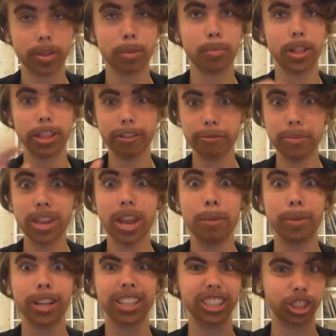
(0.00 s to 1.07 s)
Believe me, I'm
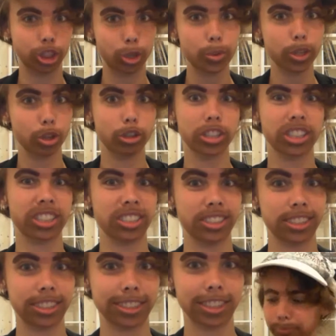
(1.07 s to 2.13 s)
getting so annoyed at
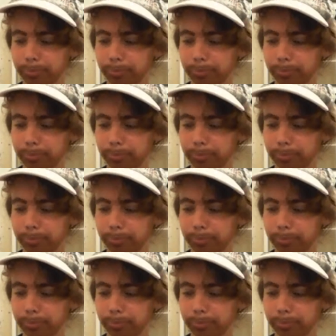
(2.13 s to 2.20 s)
this.